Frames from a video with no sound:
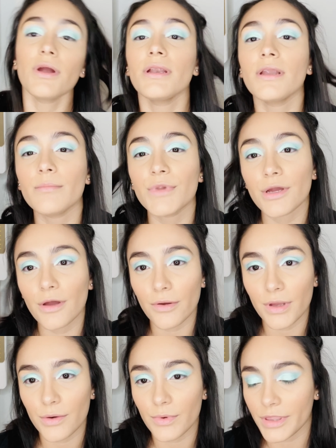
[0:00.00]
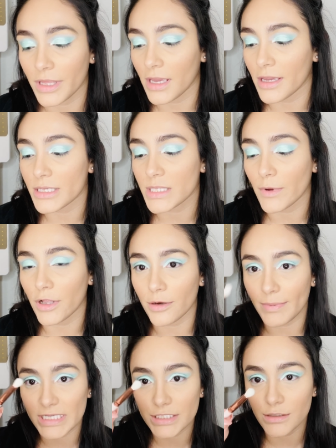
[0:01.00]
now I'm going to go in with a smaller
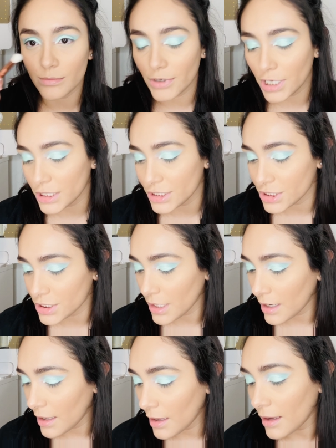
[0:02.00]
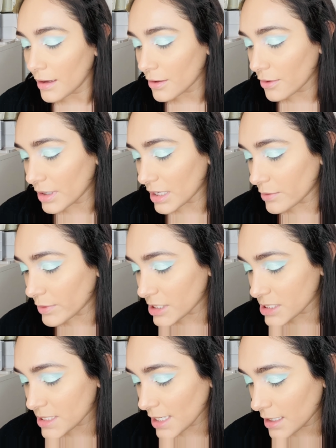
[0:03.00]
pencil brush, going in with the
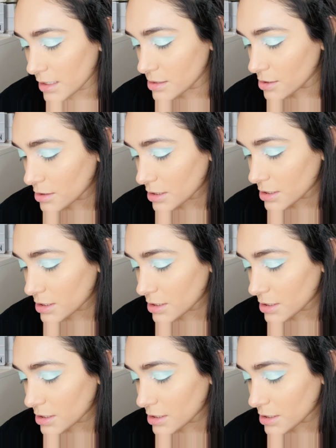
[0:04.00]
second darkest